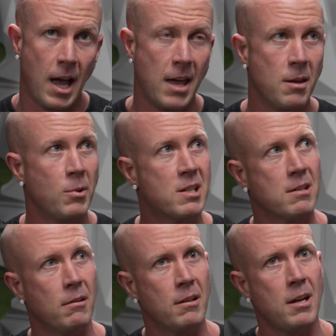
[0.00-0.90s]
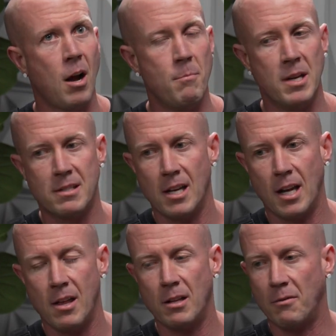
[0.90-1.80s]
And then we still ended up
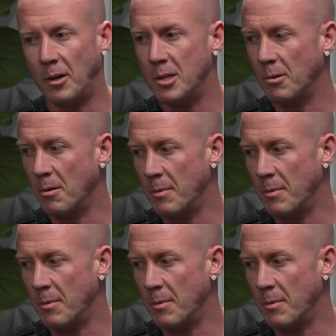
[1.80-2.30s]
missing, I think the first year